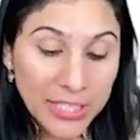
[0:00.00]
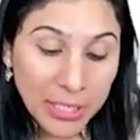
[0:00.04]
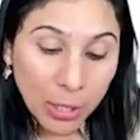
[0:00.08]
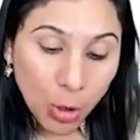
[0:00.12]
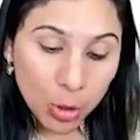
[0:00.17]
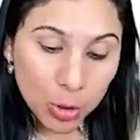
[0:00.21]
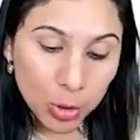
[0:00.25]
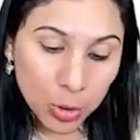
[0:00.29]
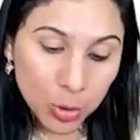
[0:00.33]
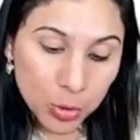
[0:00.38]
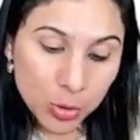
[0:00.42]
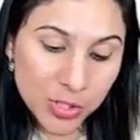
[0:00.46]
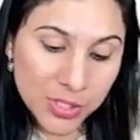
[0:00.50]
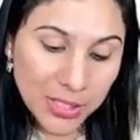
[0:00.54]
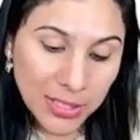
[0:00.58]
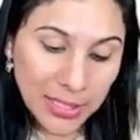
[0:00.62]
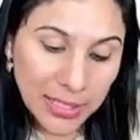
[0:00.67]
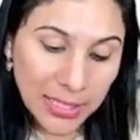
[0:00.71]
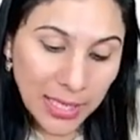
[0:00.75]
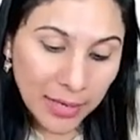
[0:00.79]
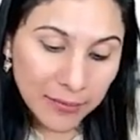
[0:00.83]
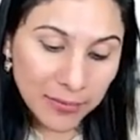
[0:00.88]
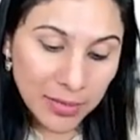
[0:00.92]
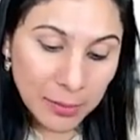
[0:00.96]
the
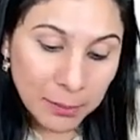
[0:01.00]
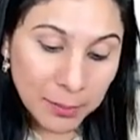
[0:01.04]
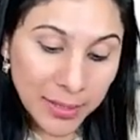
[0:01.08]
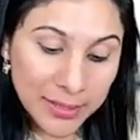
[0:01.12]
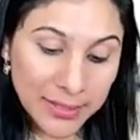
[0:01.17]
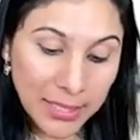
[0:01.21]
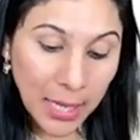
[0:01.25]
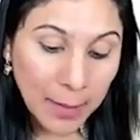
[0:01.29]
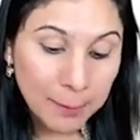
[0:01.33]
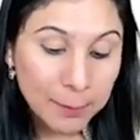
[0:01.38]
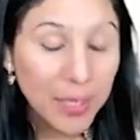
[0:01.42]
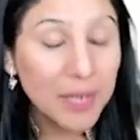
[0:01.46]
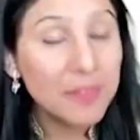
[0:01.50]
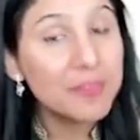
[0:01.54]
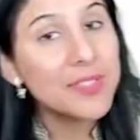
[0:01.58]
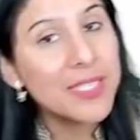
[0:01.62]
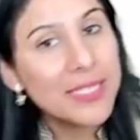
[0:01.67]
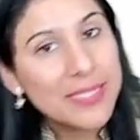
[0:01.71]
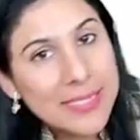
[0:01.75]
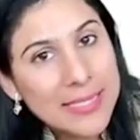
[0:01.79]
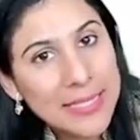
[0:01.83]
occlusal level but above the